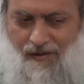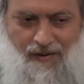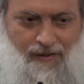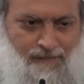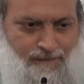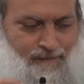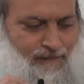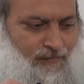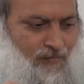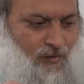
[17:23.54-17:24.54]
Okay.
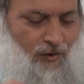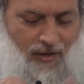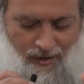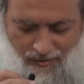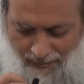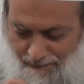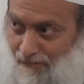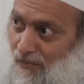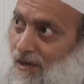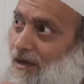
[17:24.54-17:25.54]
So anyway.
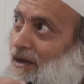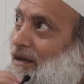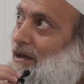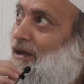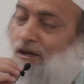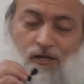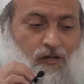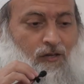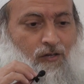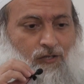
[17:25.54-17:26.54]

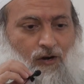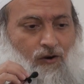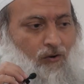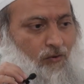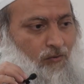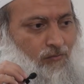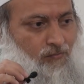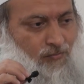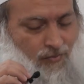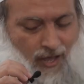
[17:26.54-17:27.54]
So
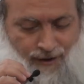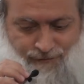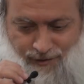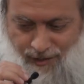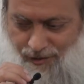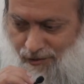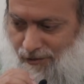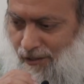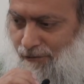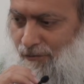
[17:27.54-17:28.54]
after
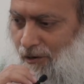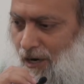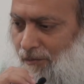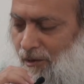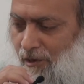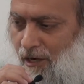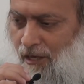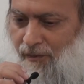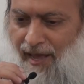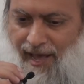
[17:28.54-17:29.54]
this, after Maqam
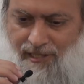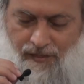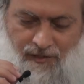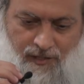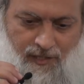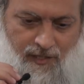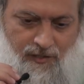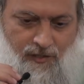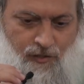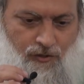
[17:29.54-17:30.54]
Ibrahim, he asks him, he
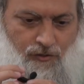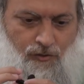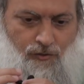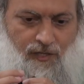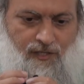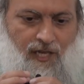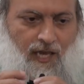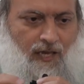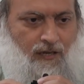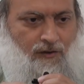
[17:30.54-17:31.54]
says, did you do the
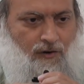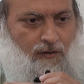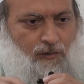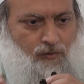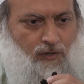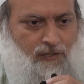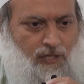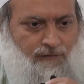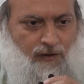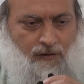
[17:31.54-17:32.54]
sa'i, run between
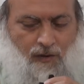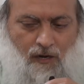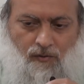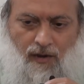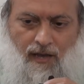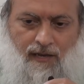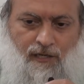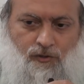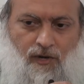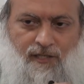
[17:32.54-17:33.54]
Safa and Marwa, and
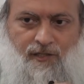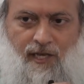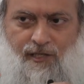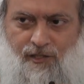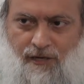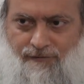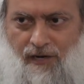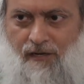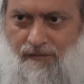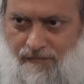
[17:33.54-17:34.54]
did you ascend Safa?